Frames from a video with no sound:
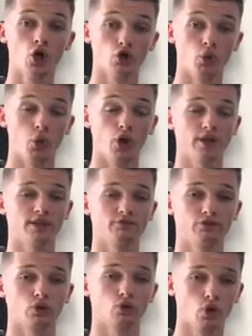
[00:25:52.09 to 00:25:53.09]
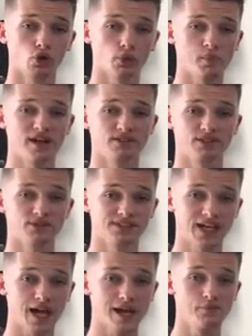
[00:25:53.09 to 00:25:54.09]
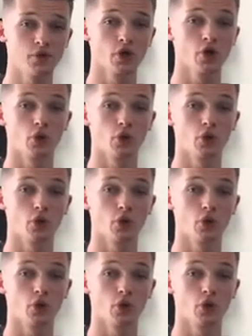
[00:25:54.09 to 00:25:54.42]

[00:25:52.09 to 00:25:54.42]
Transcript: They're working for a good amount of time,